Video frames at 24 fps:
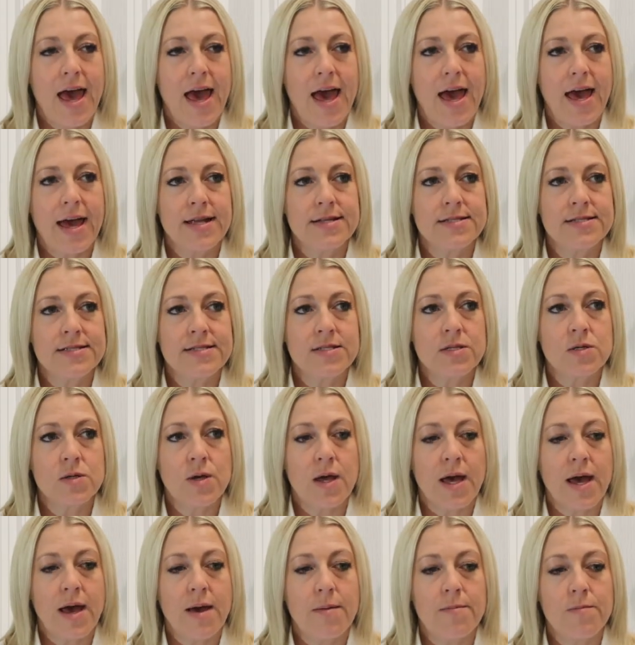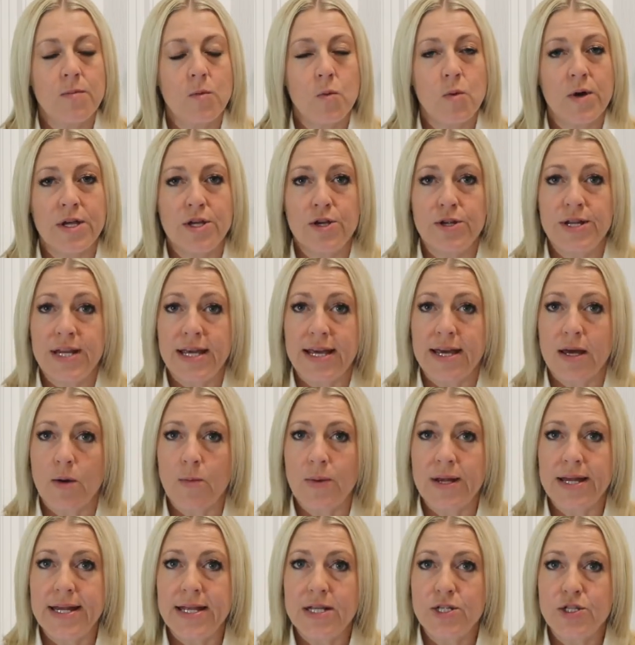And we're unique, and
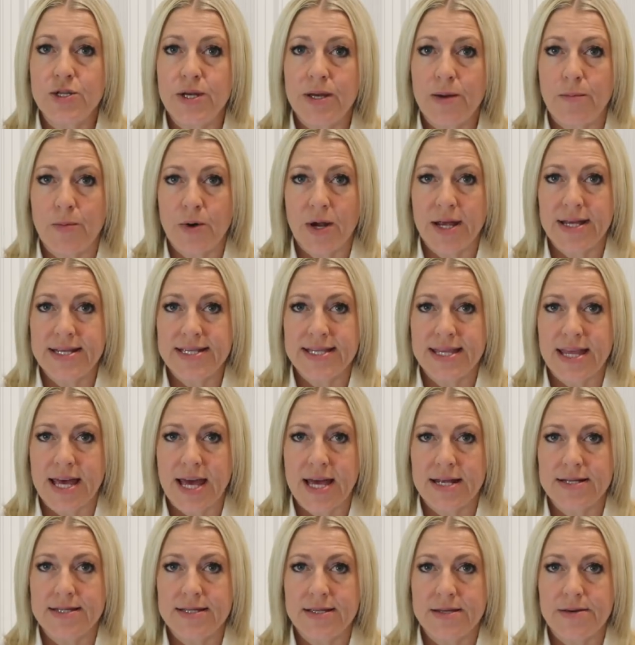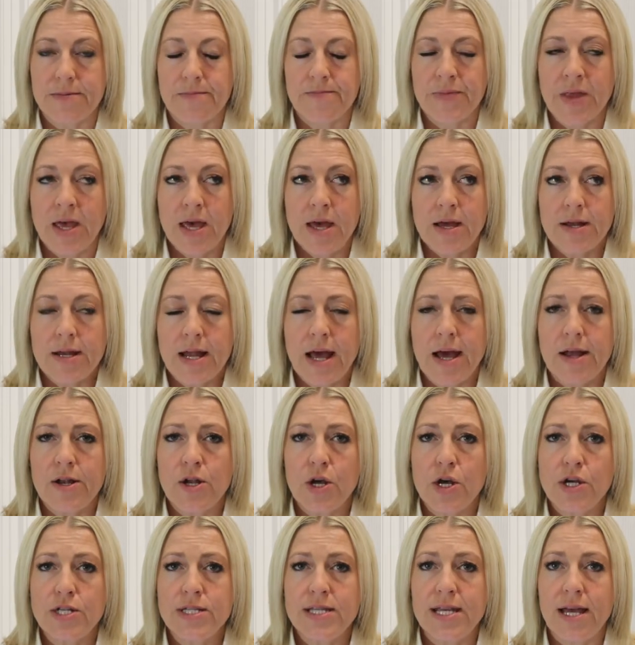we need to embrace that. Now, I
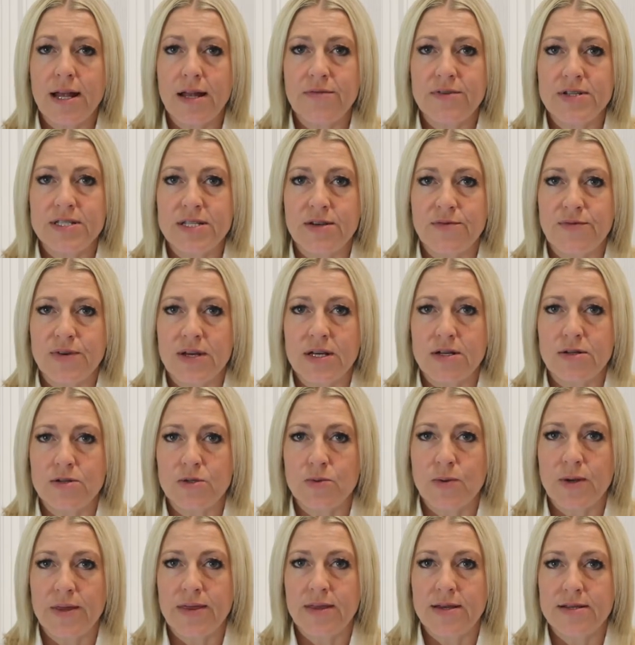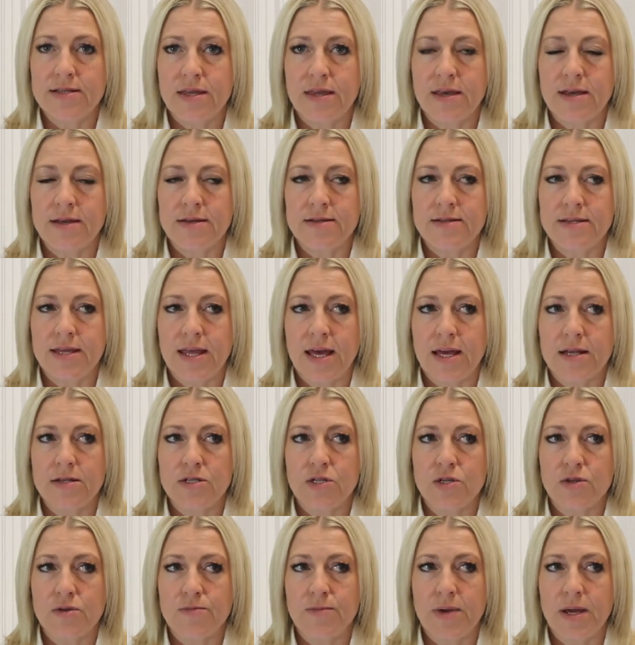know it's hell of a difficult when there's things that
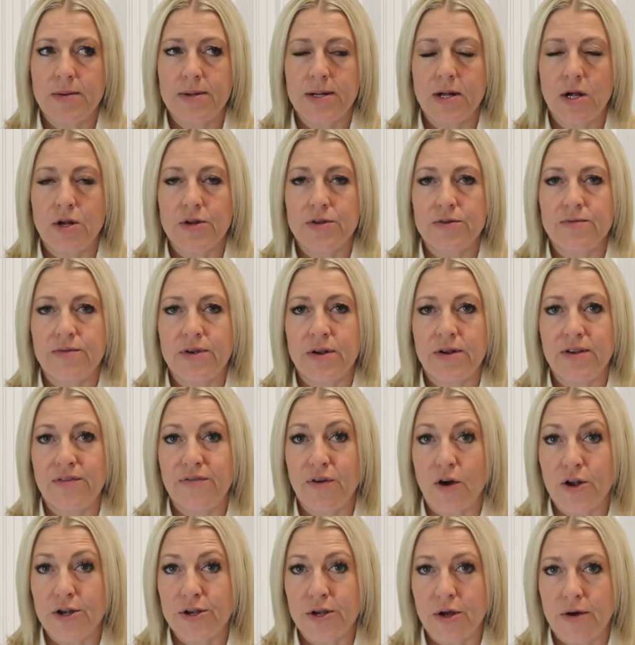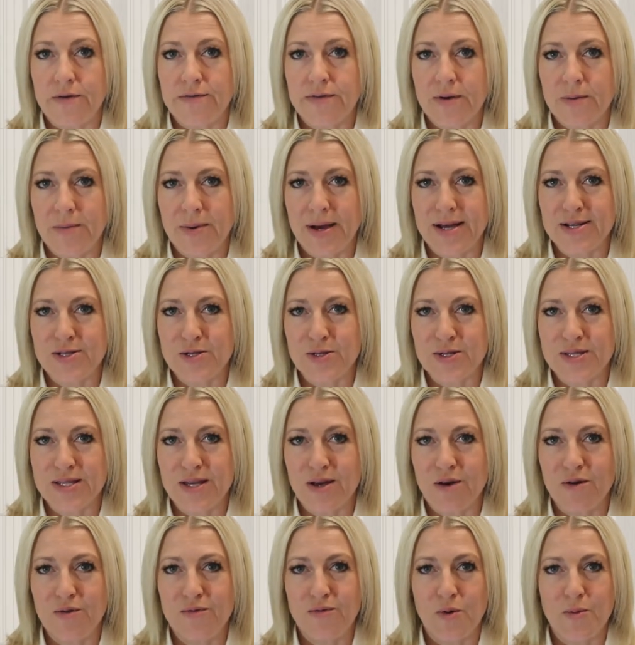you're maybe not very fond of about
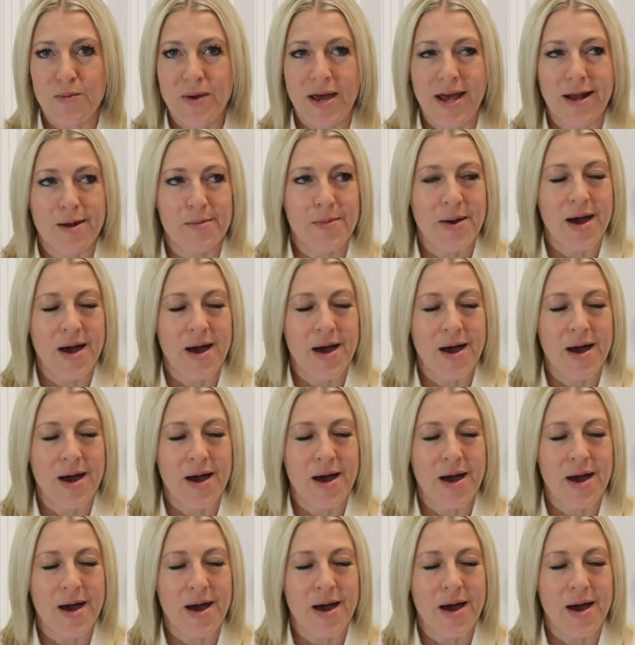yourself or mad